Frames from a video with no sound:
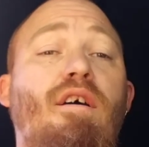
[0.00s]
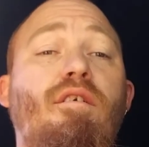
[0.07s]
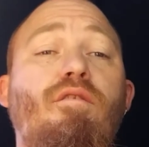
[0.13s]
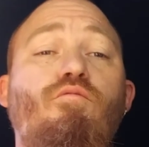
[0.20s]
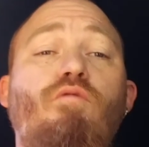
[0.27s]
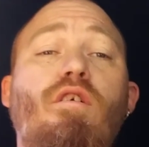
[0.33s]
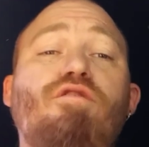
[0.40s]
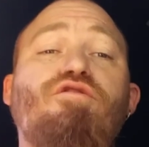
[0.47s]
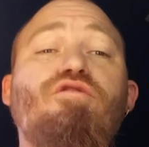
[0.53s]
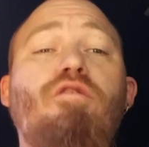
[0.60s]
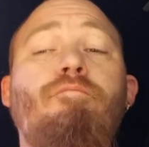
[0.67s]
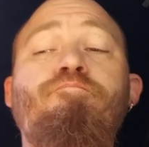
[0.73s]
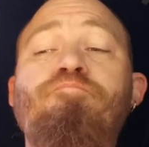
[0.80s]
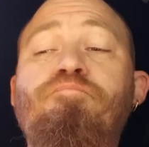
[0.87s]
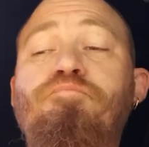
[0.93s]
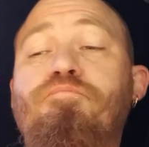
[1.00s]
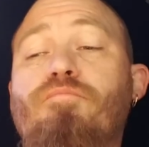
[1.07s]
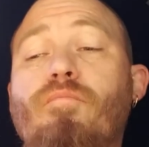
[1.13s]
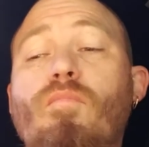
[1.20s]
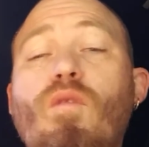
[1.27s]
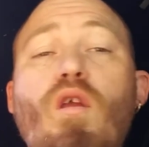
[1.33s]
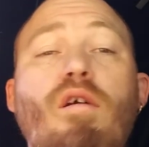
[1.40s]
let Russia
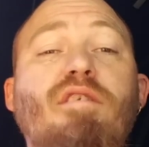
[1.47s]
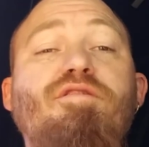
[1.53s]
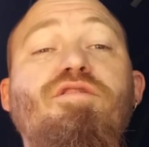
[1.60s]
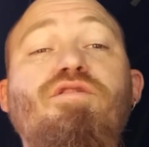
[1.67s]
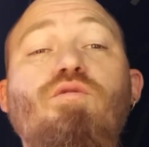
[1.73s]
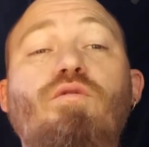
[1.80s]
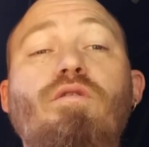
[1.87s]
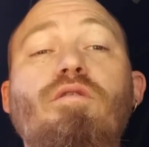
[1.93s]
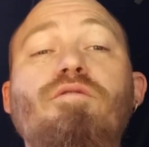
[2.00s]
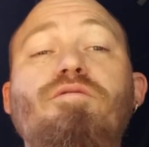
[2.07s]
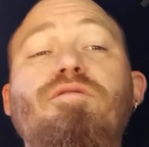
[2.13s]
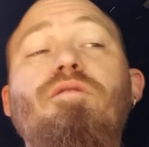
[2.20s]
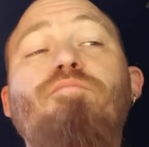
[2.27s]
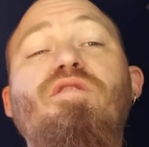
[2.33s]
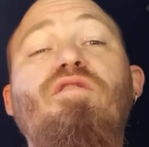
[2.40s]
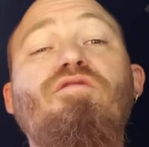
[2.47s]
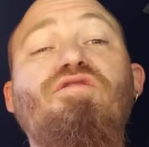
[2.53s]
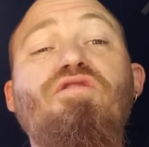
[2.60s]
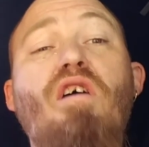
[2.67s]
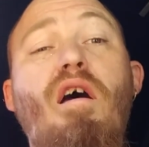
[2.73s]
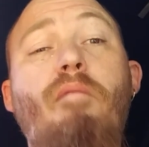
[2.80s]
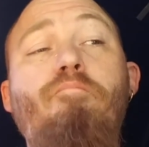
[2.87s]
store some of their
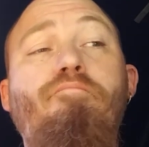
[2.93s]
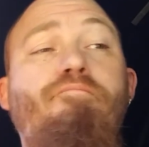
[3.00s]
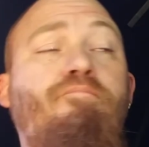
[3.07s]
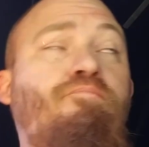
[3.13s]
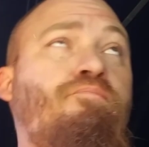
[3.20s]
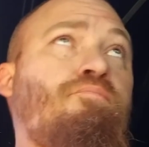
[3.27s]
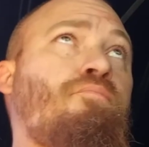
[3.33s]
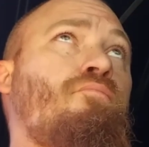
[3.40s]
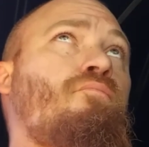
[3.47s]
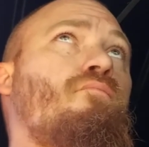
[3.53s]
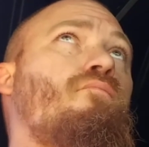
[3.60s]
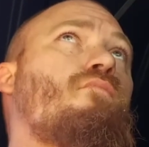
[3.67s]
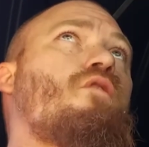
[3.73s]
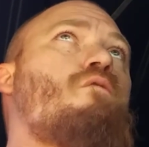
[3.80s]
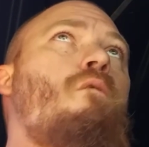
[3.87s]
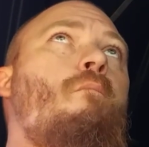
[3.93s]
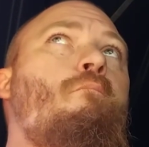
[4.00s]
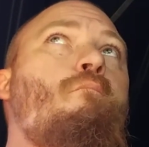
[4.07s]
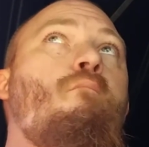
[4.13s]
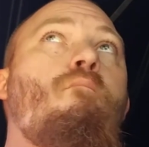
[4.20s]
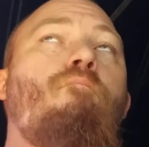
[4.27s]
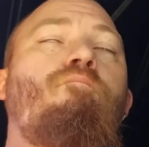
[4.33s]
shit.
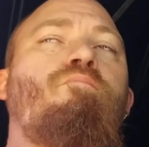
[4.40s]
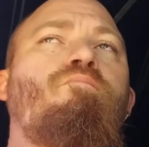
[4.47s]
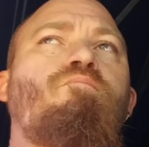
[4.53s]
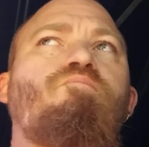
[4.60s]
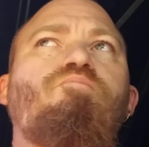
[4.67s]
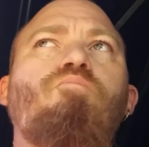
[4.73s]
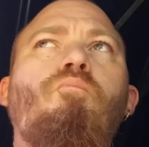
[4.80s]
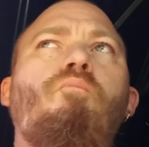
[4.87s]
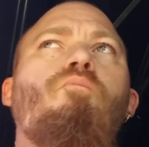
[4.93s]
Mm.